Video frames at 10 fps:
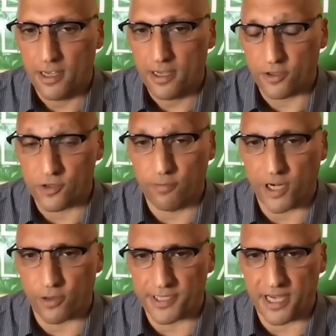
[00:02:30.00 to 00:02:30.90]
There's no
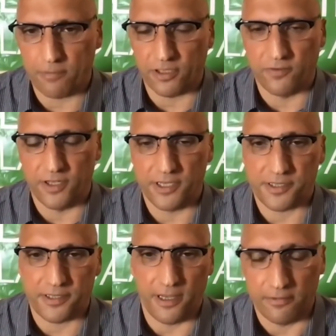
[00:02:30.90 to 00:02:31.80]
better example of this
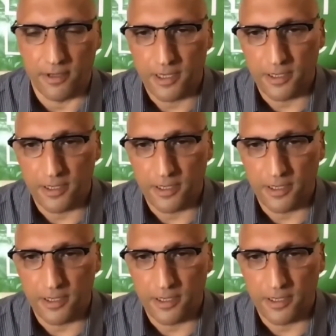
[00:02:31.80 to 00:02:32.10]
than